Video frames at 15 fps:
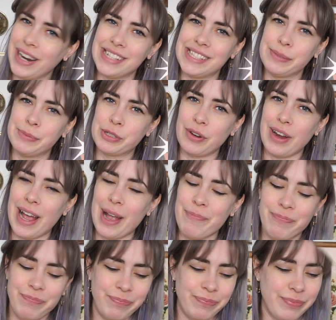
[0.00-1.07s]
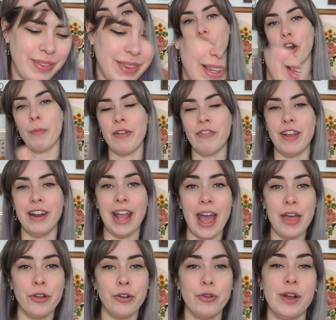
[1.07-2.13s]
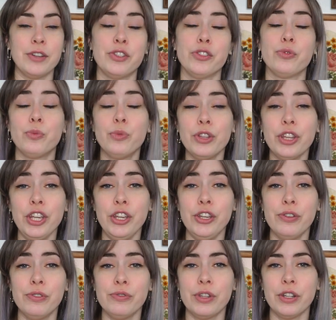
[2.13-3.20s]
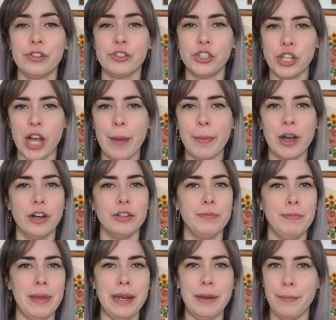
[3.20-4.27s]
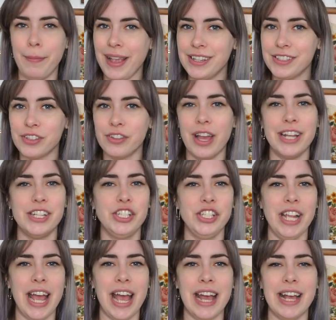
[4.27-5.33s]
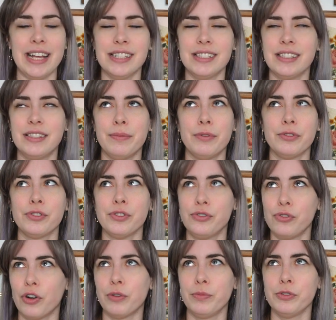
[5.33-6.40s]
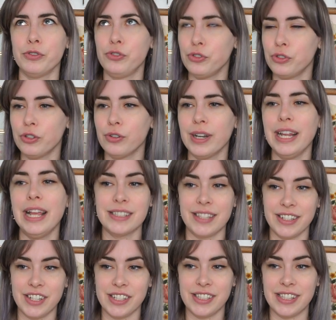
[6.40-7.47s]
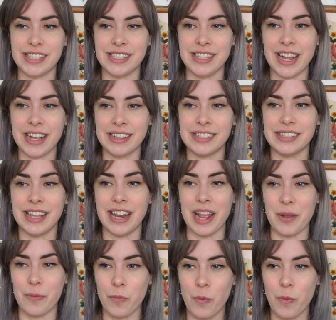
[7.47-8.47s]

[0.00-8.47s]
not subscribe? I also want to shout out my friend Heather, who has this really cute little shop called MinnBasil, and she has the most adorable jewelry, such as this necklace that I am